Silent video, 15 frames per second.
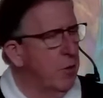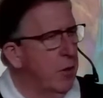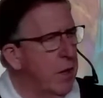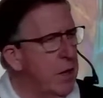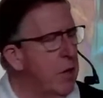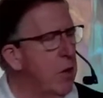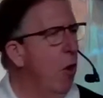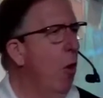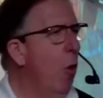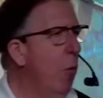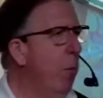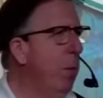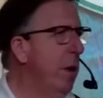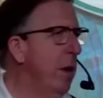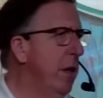create an
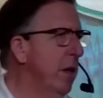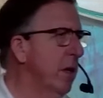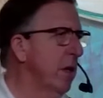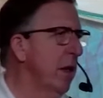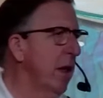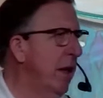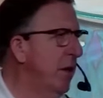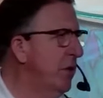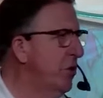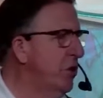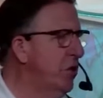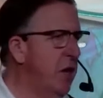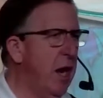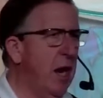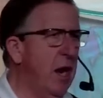opening to let us
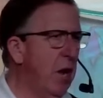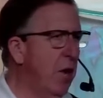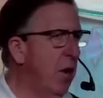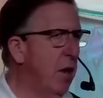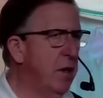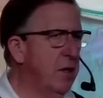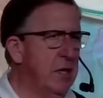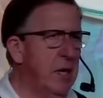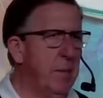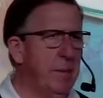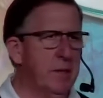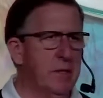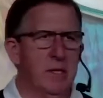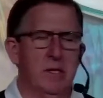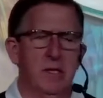share our
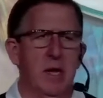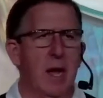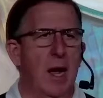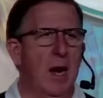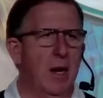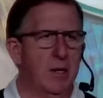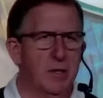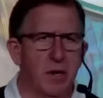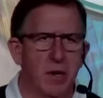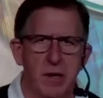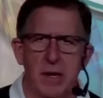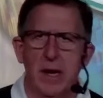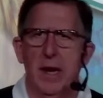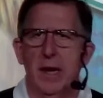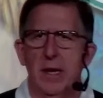deepest desires, our
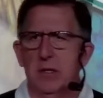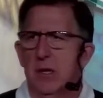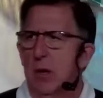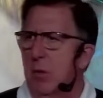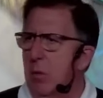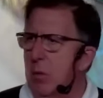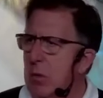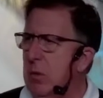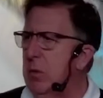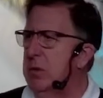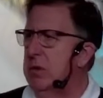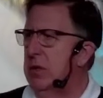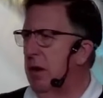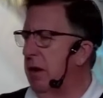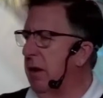needs, our
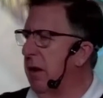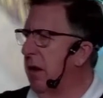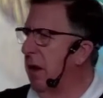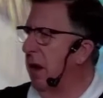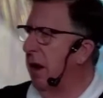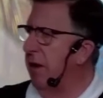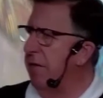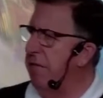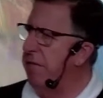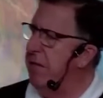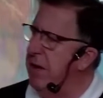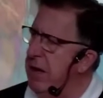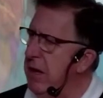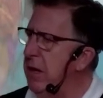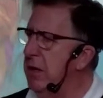wounds, our
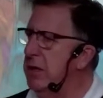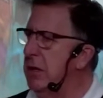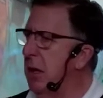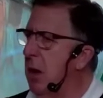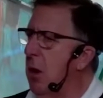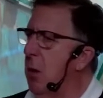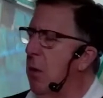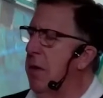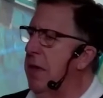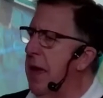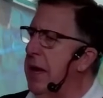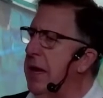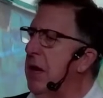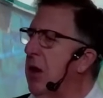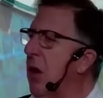fears. When
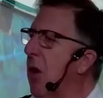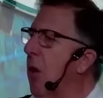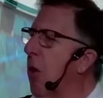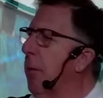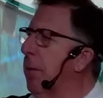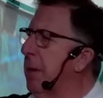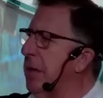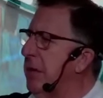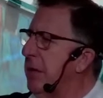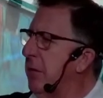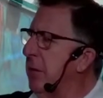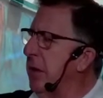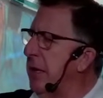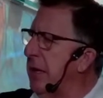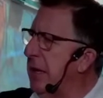they can open to
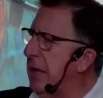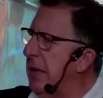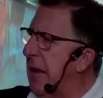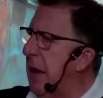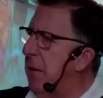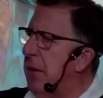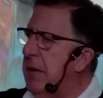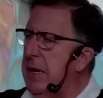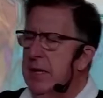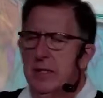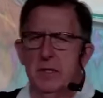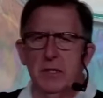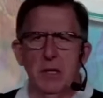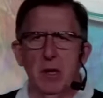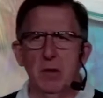really allowing
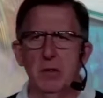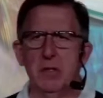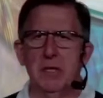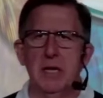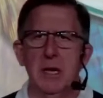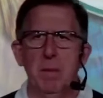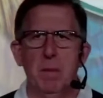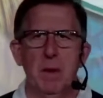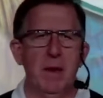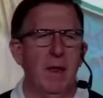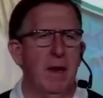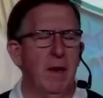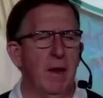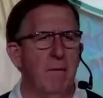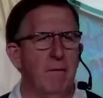us to go deep in
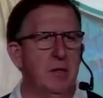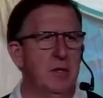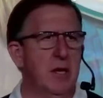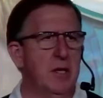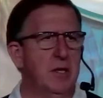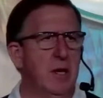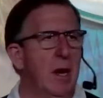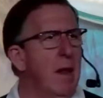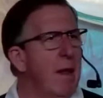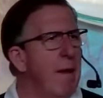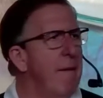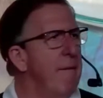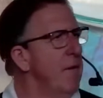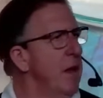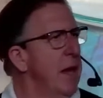that conversation,
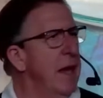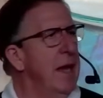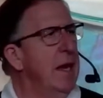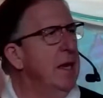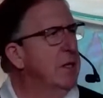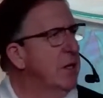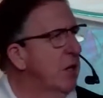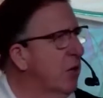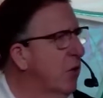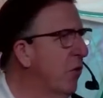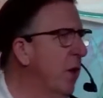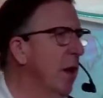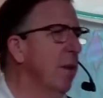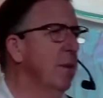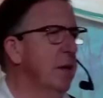it is
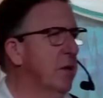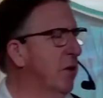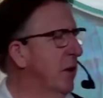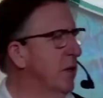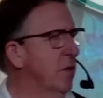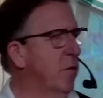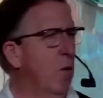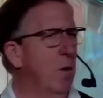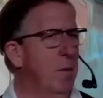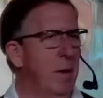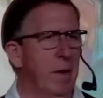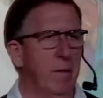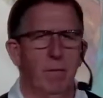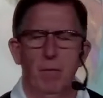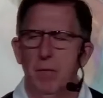incredibly
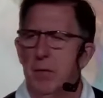transformative.